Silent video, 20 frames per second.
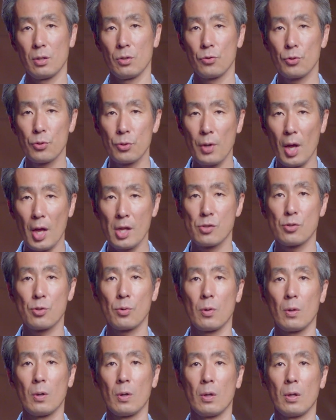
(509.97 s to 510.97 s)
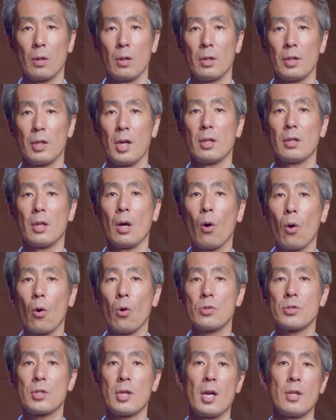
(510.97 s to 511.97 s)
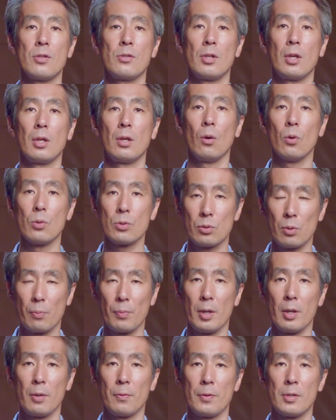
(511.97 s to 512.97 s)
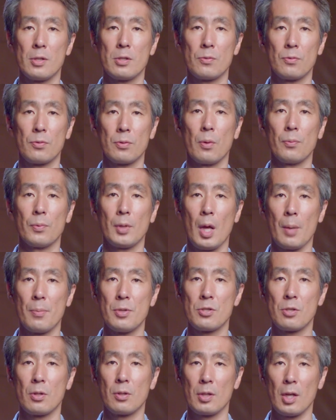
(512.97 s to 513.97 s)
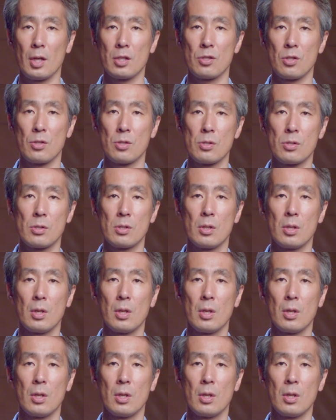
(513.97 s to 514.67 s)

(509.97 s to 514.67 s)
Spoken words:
to ensure that the host country also benefits from the emission reductions